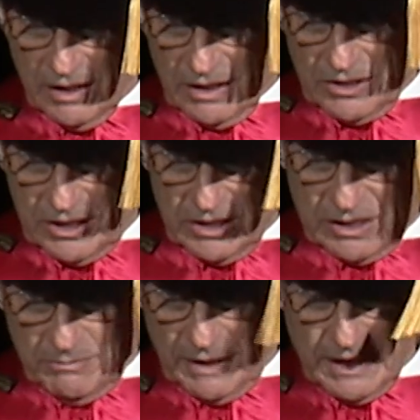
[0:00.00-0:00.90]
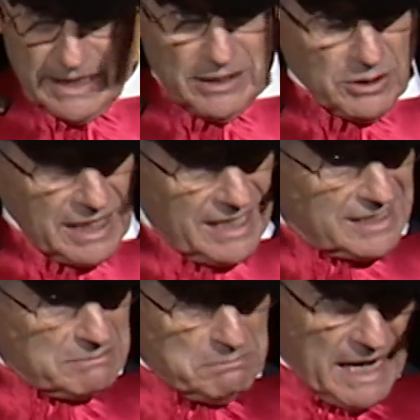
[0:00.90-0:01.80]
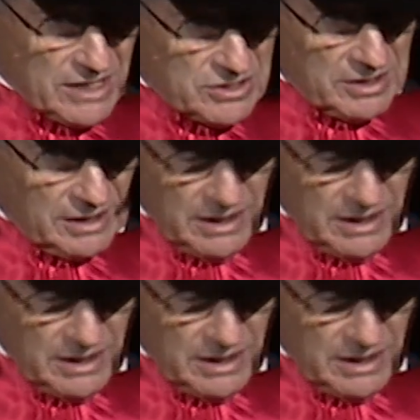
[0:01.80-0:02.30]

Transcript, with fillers: a system that you can't imagine